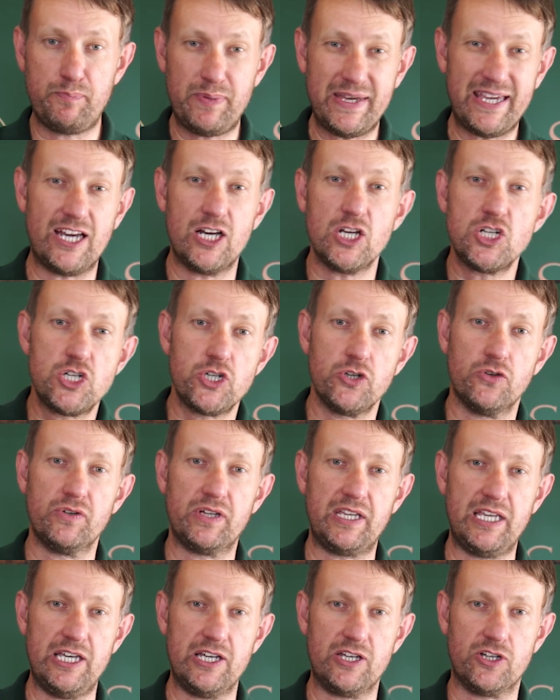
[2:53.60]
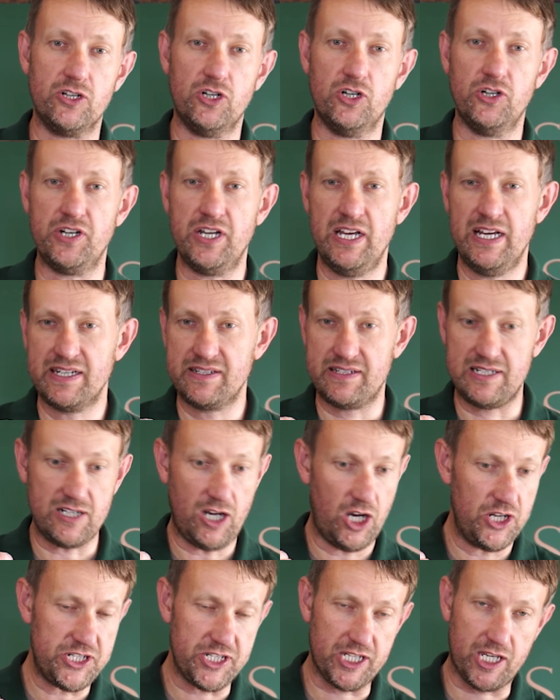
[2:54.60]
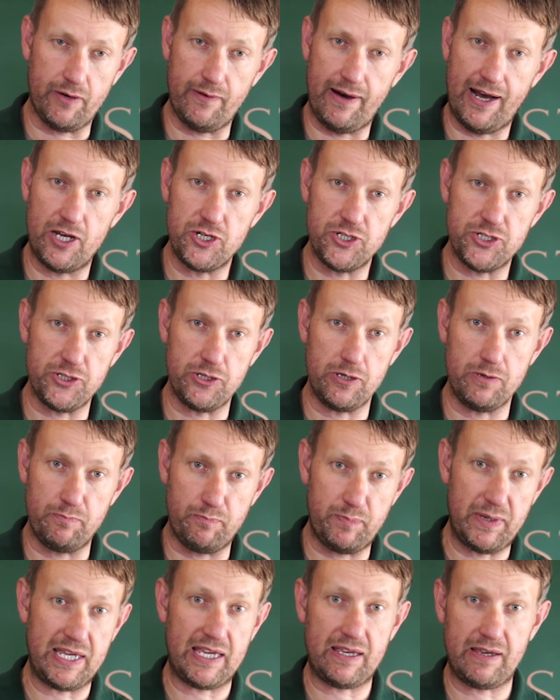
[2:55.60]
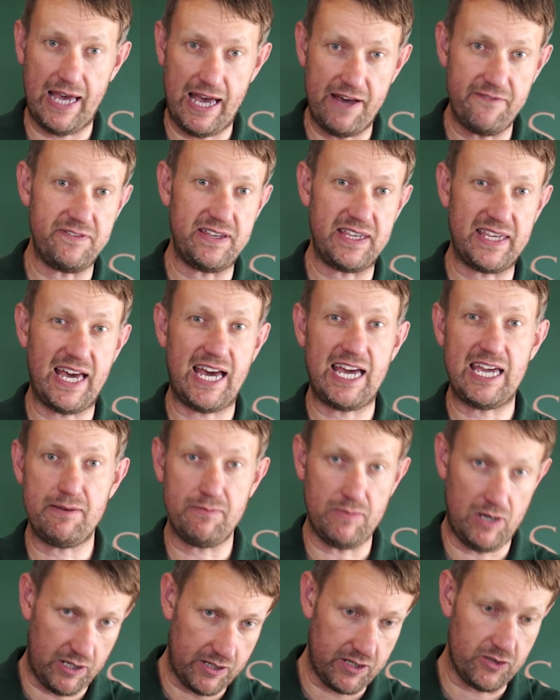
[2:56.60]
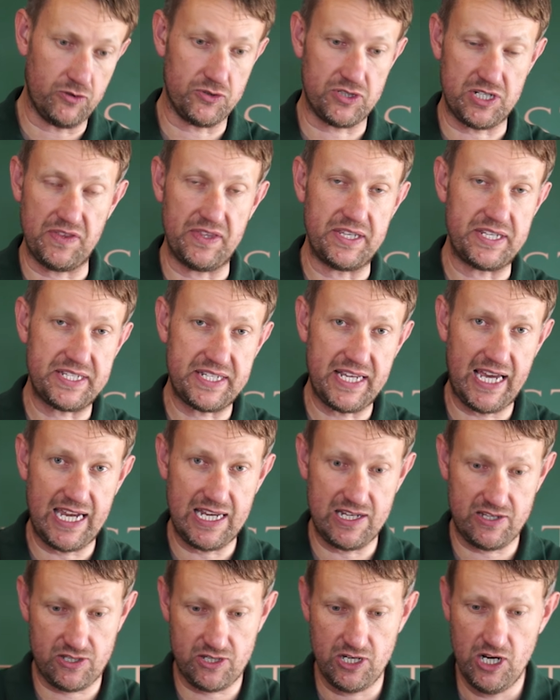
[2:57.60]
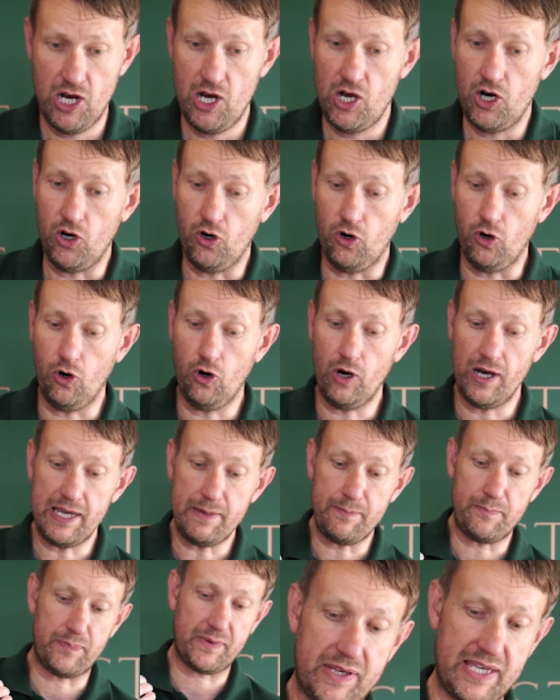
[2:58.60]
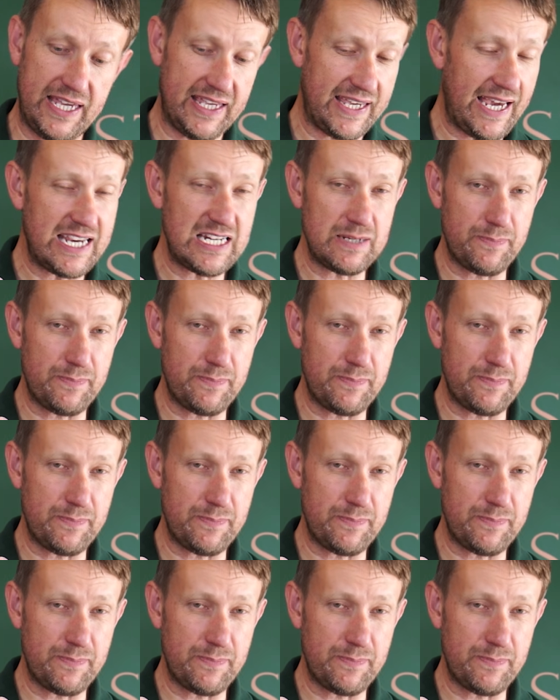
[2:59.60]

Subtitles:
bigger, chunkier gun designed to go out and shoot big, heavy game, of course, in the States. Or it gained